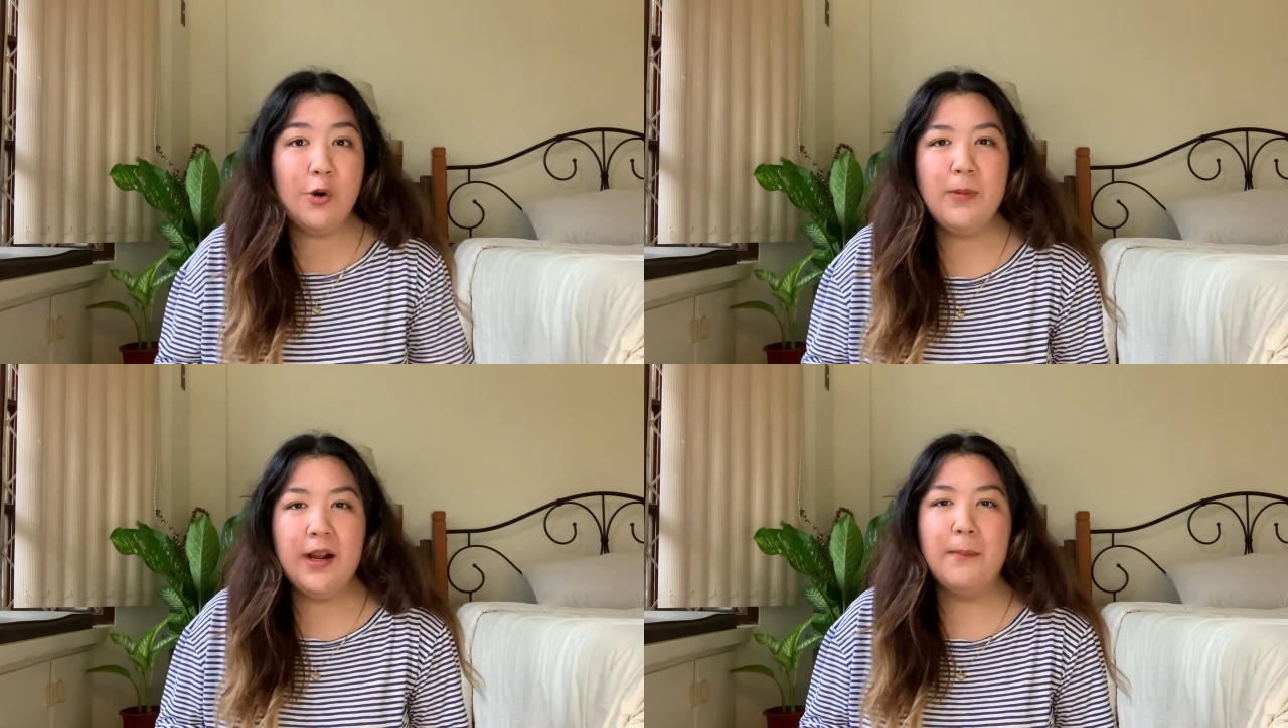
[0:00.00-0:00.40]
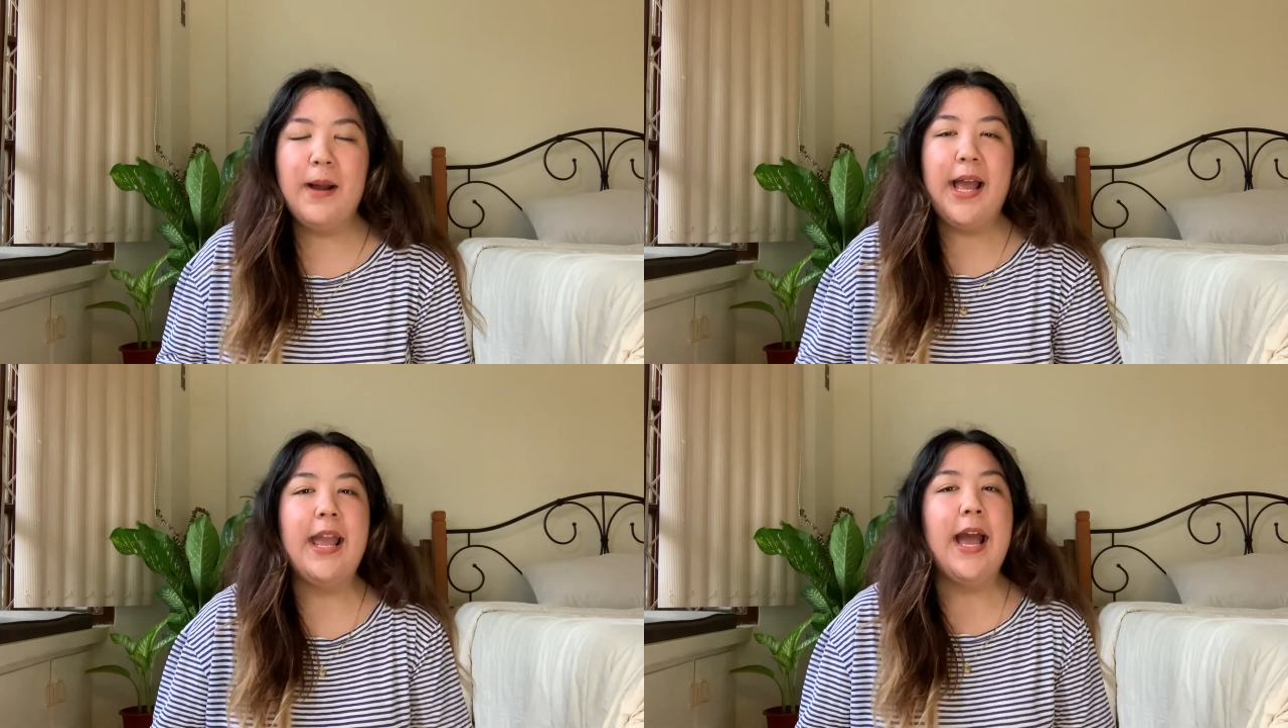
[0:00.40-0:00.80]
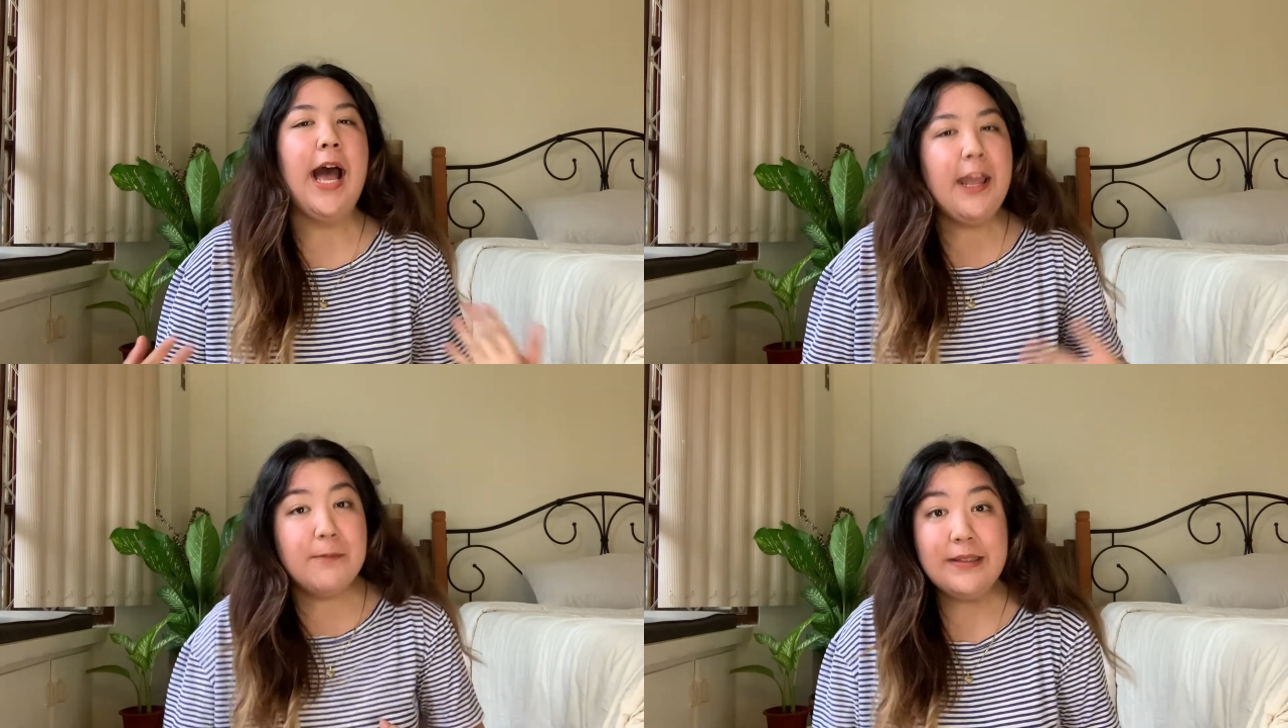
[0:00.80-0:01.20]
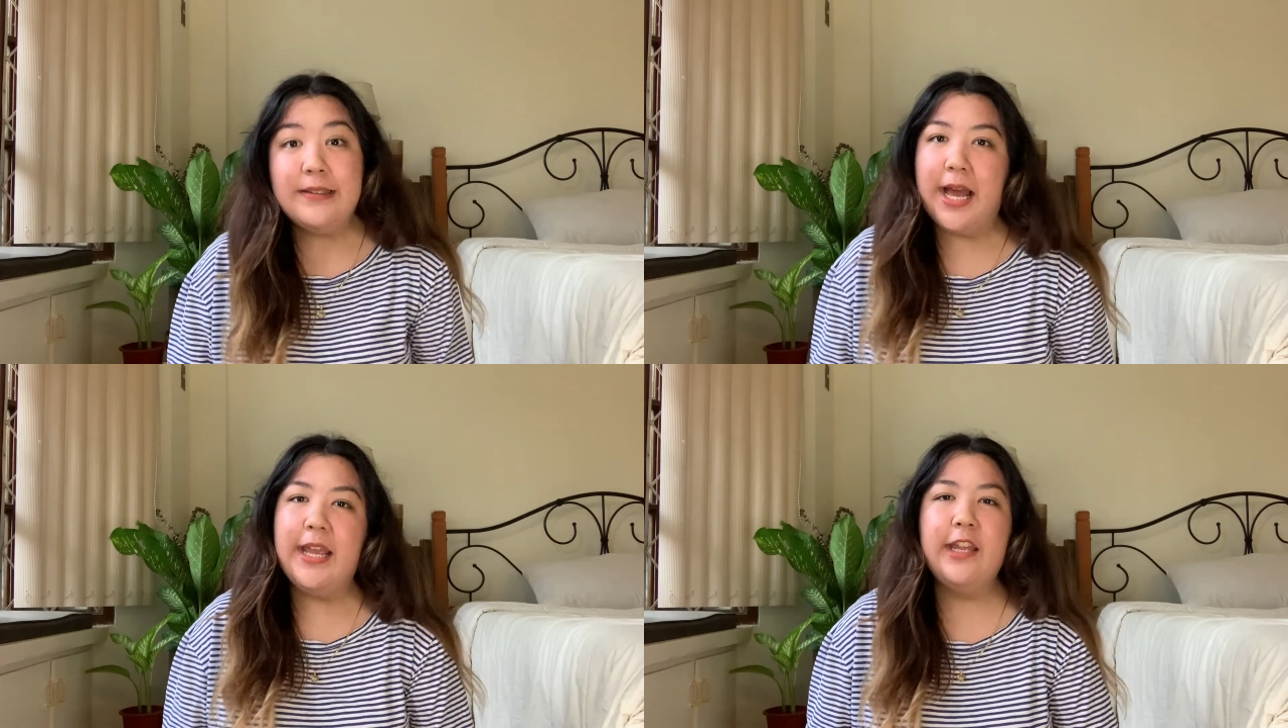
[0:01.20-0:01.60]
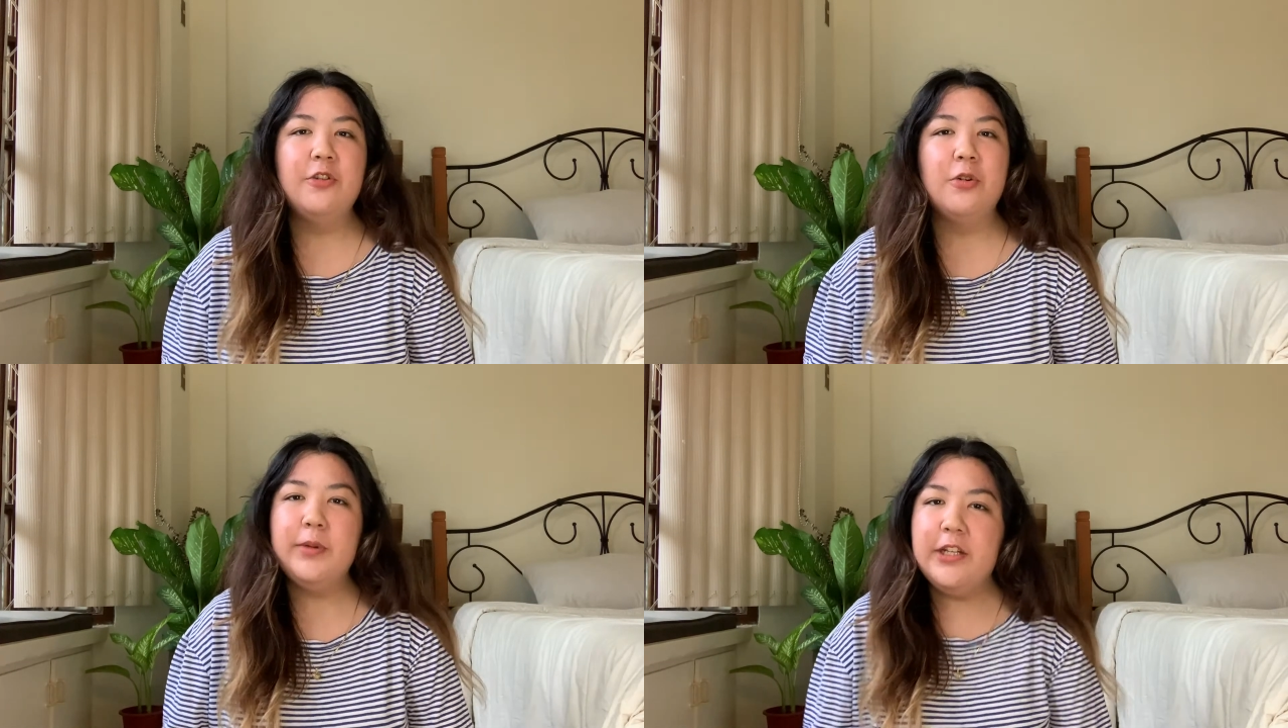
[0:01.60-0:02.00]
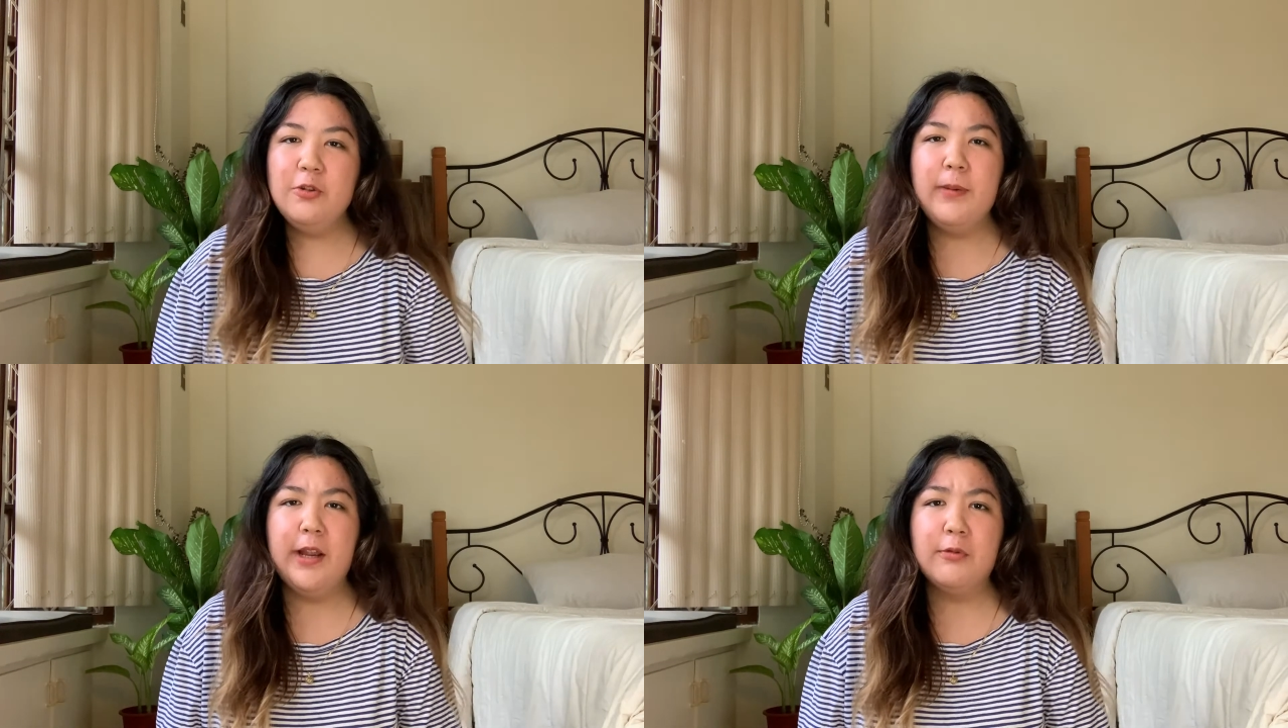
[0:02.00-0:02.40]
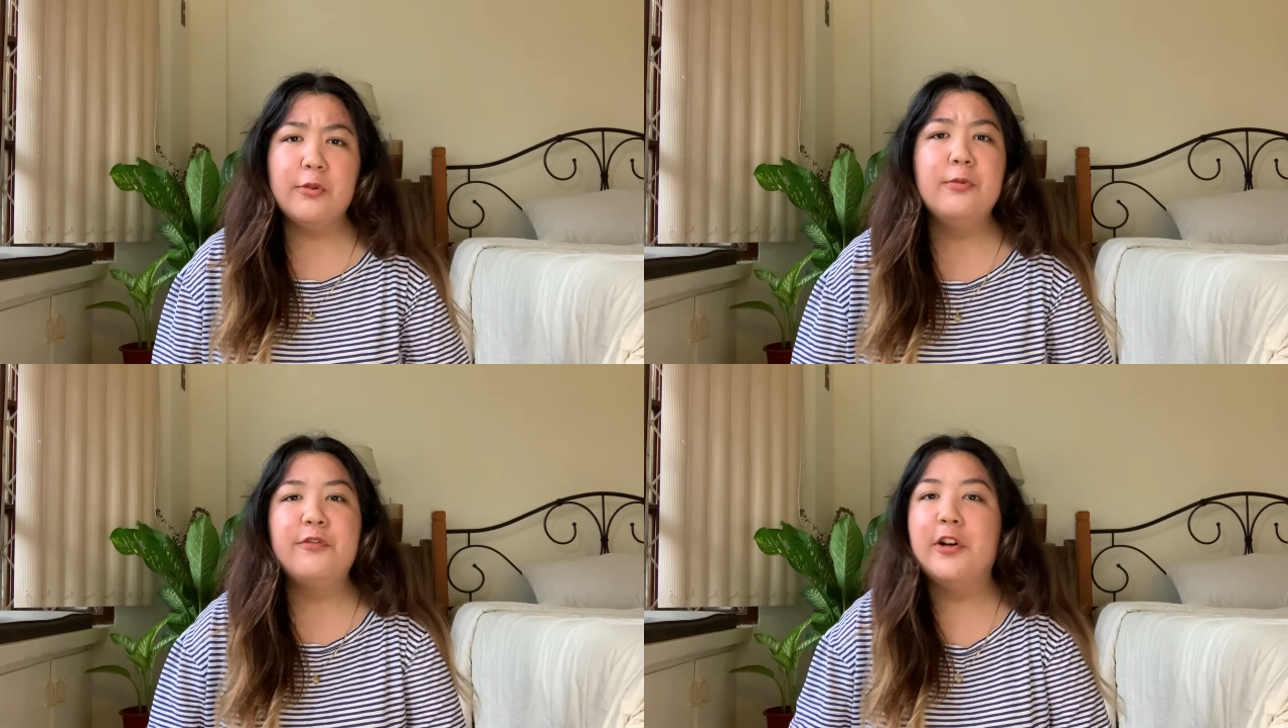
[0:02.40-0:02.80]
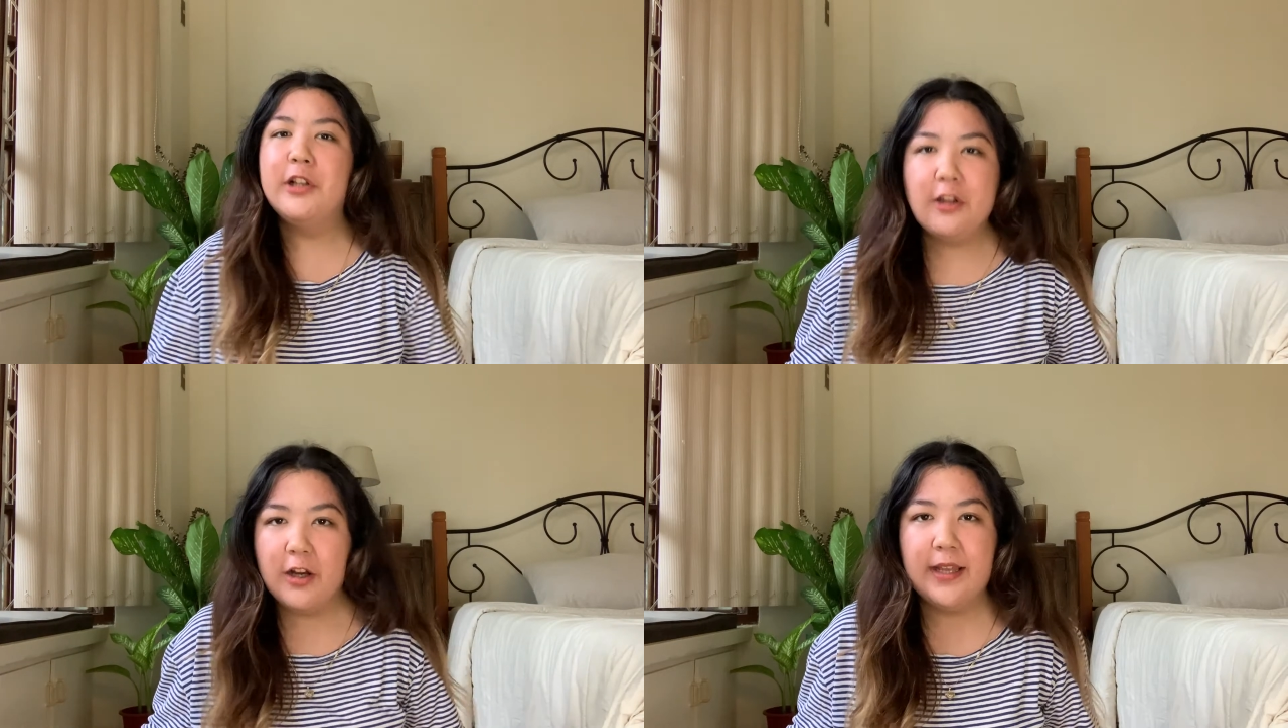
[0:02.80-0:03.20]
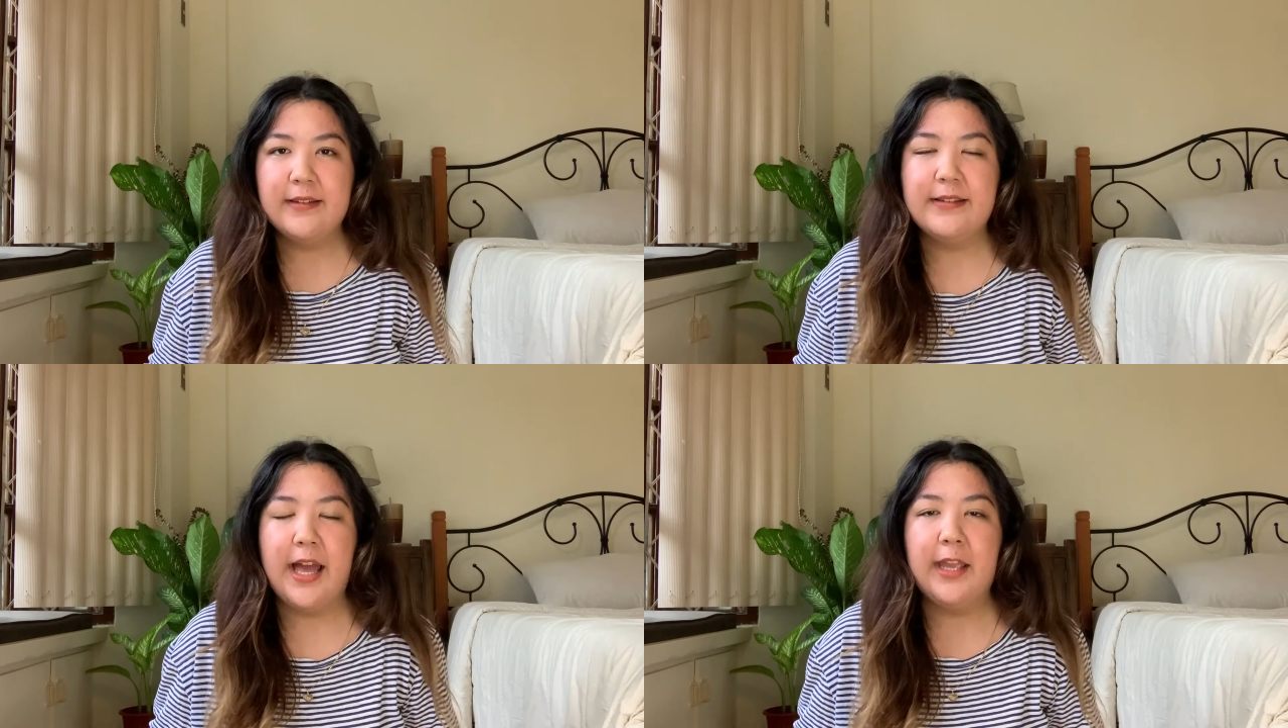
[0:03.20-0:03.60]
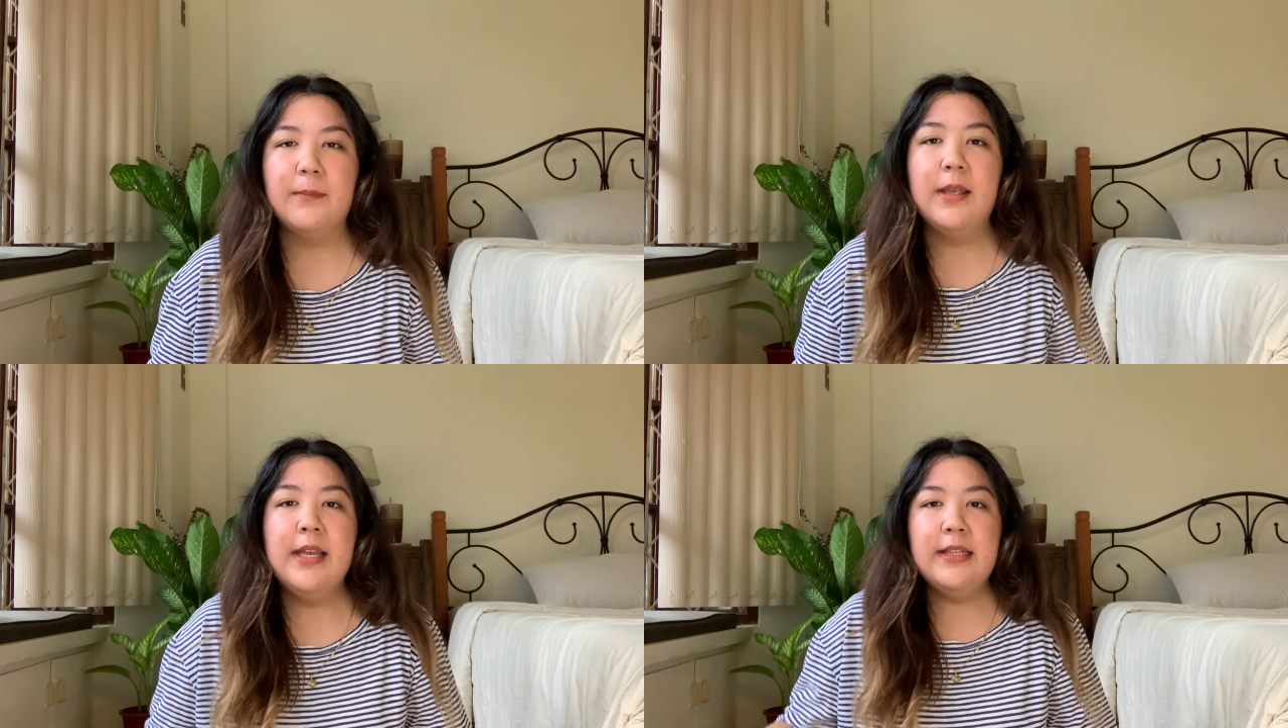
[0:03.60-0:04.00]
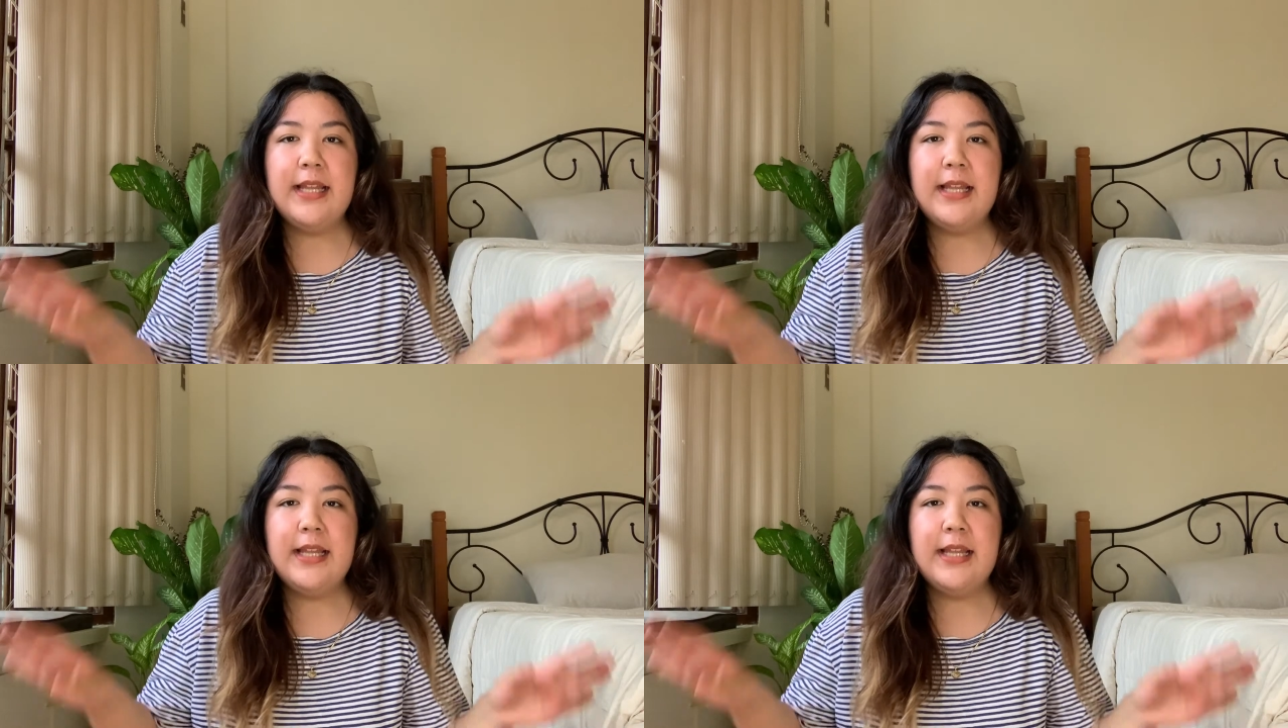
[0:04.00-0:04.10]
So mga bay, I've been dying to redo my room for the longest time.